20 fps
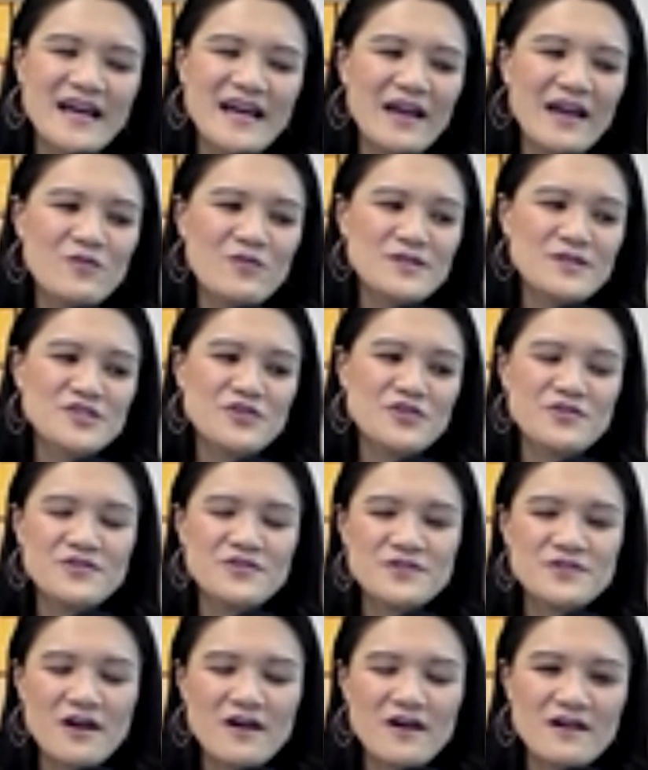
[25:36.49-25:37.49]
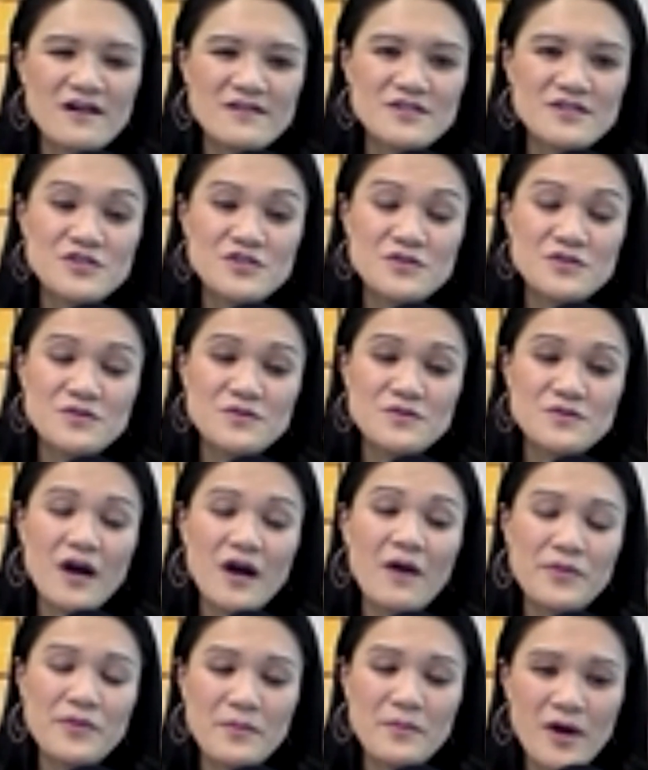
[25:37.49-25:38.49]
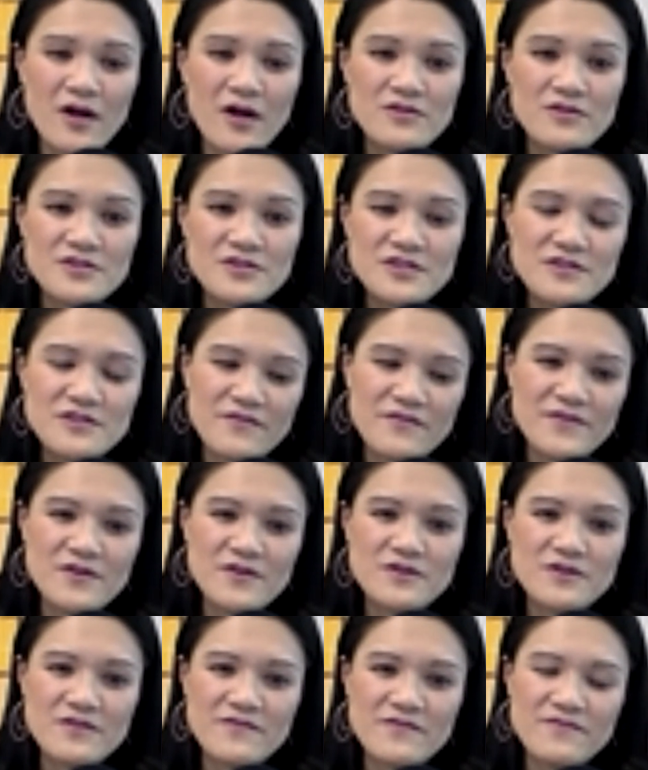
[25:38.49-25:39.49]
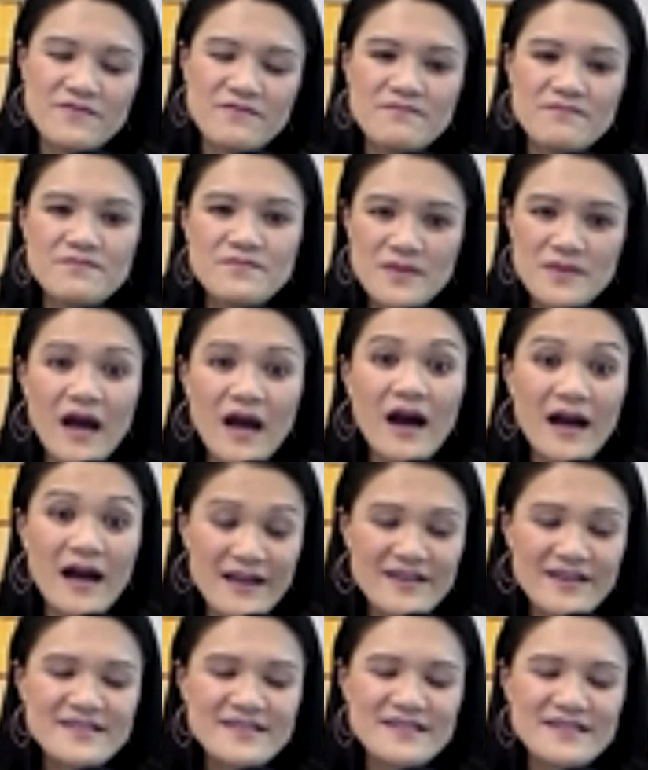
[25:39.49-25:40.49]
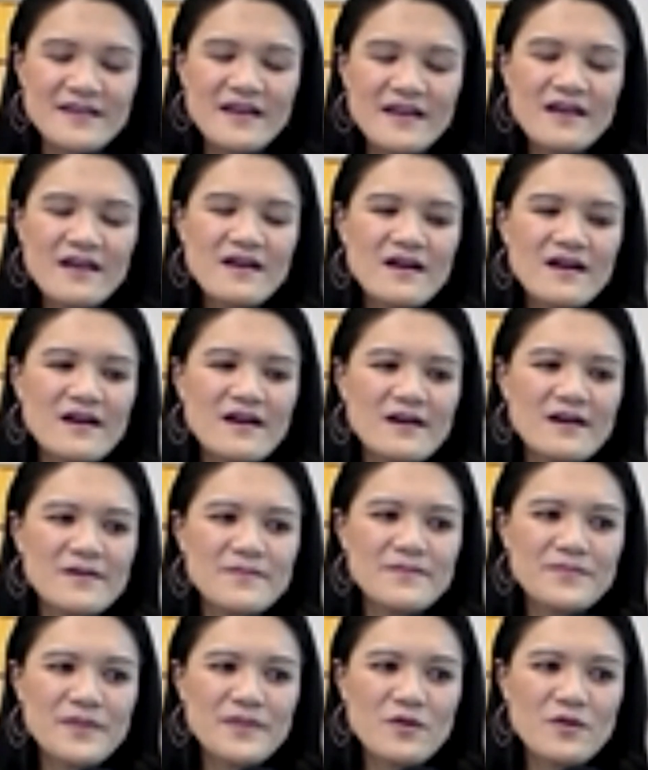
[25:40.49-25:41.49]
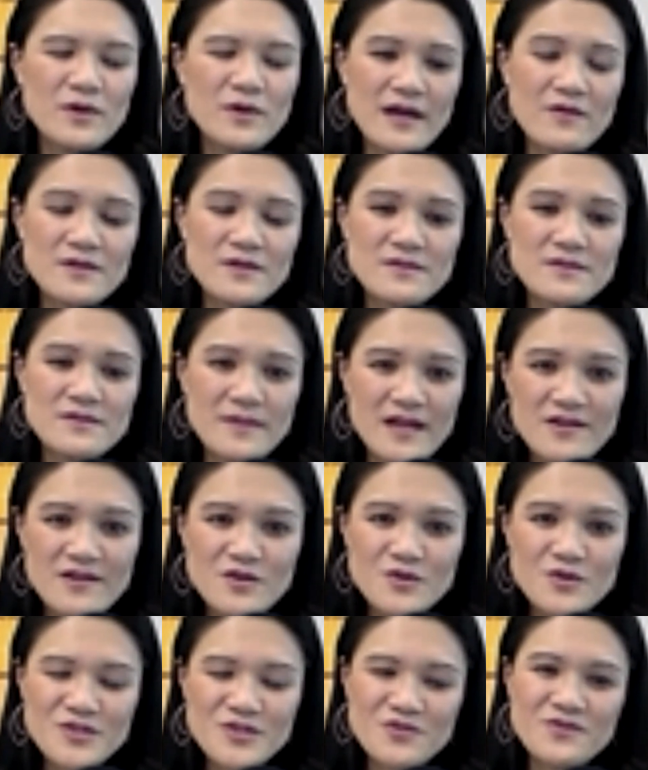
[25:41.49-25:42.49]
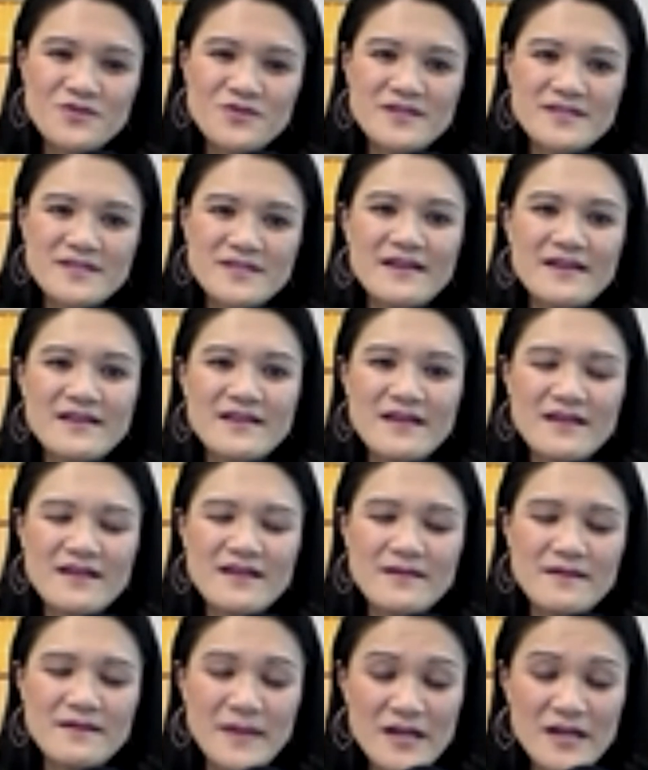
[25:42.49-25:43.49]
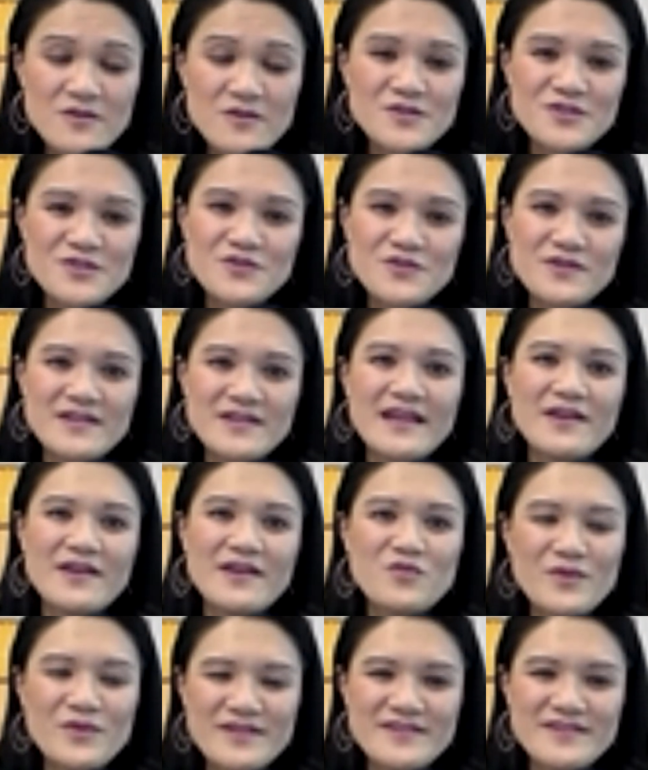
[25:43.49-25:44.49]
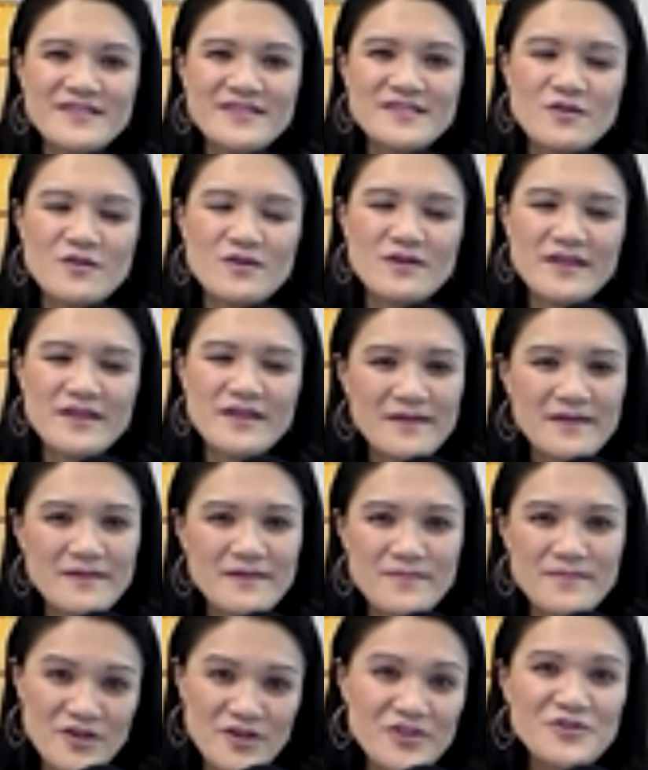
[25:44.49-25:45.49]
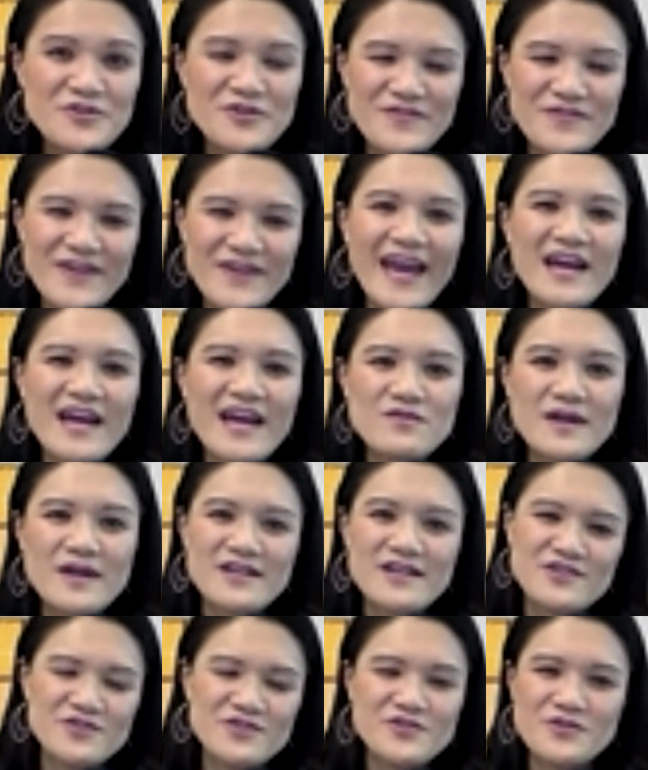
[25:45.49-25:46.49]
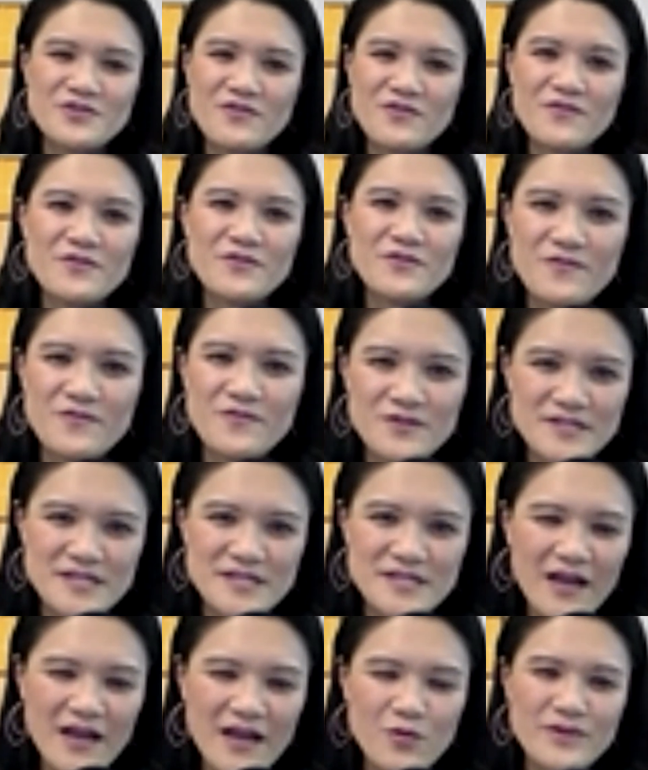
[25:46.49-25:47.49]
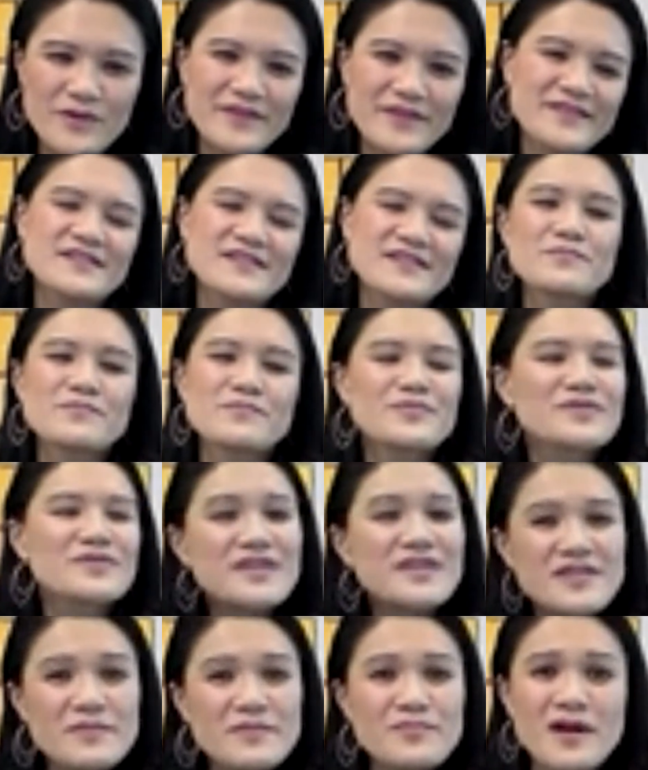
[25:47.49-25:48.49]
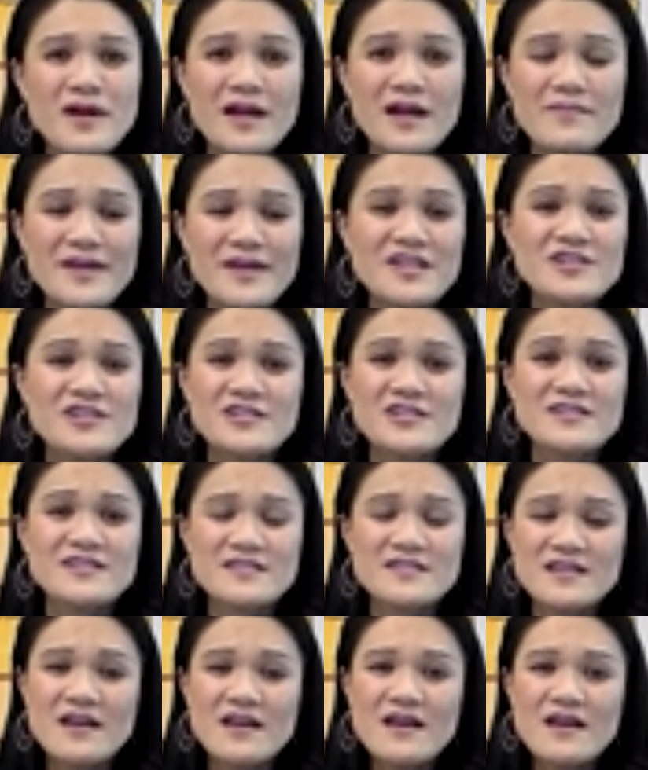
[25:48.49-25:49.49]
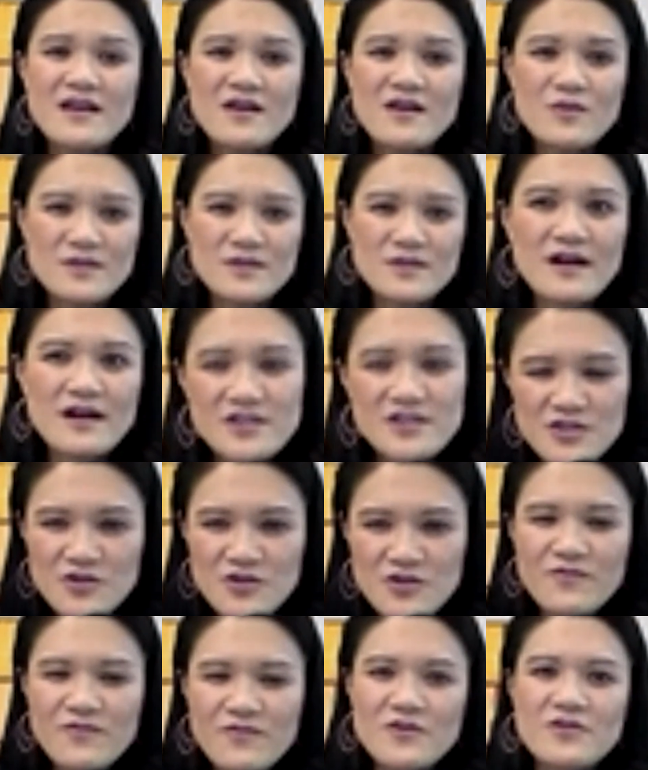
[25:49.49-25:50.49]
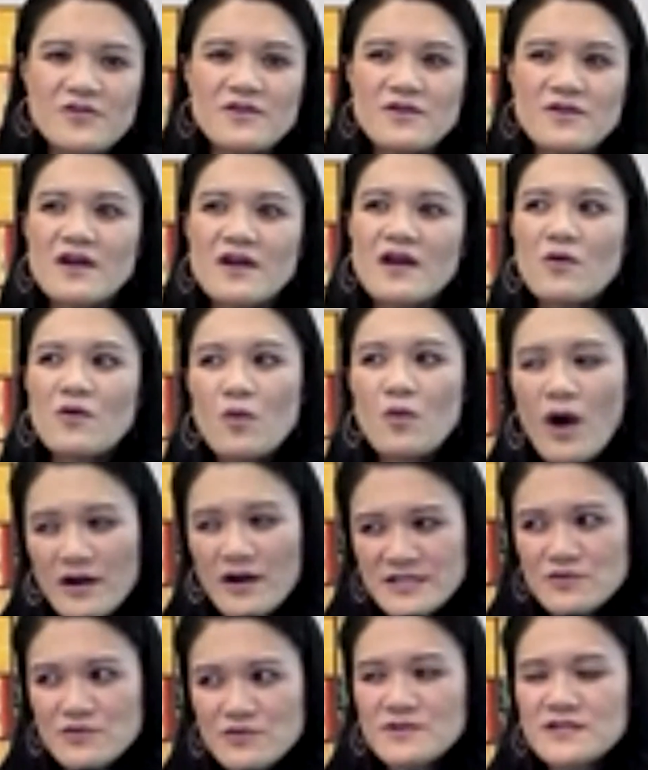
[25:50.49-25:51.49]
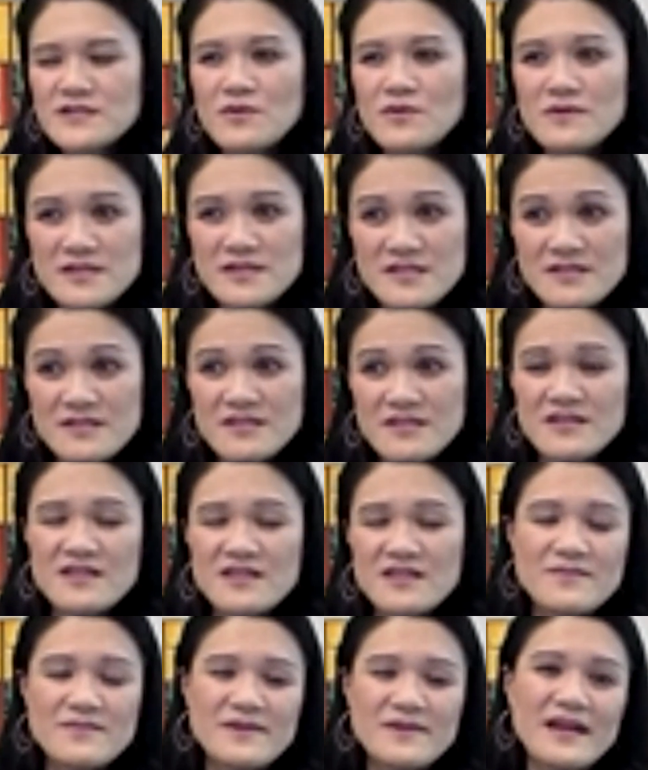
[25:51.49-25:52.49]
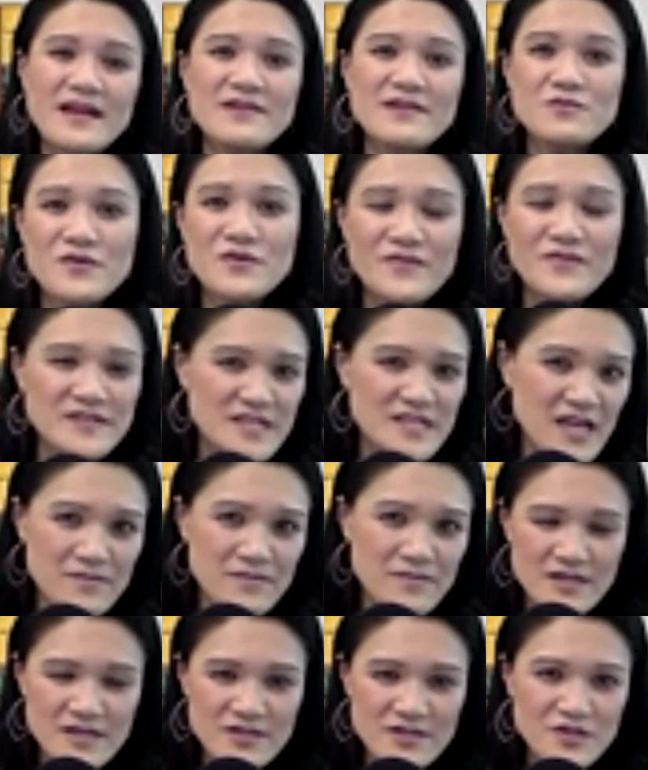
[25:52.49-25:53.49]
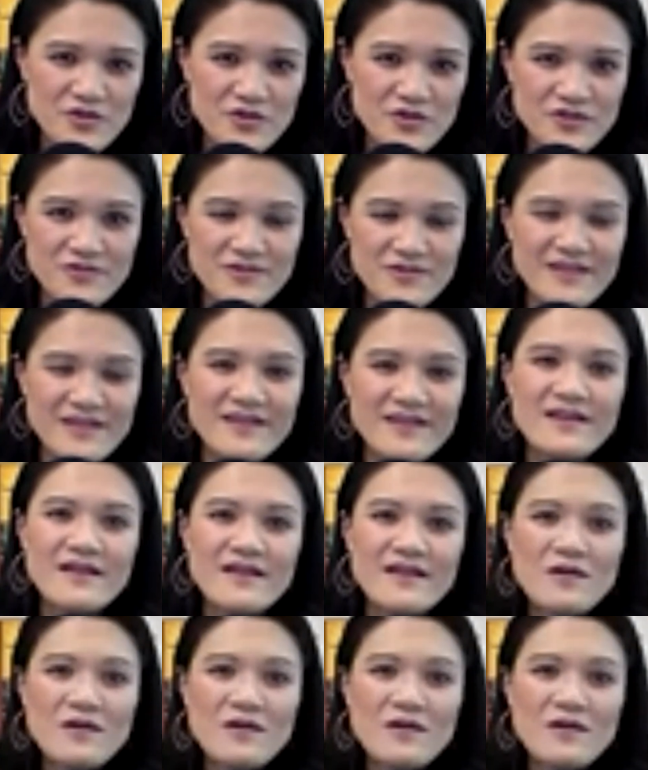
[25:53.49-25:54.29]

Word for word: I was turned on to ophthalmology, the field of eyes um, when I was a medical student and medical student and I witnessed the miracle of cataract surgery for the first time when this completely blind patient was hunched over, walked in with someone assisting him, and with a 10 minute surgery,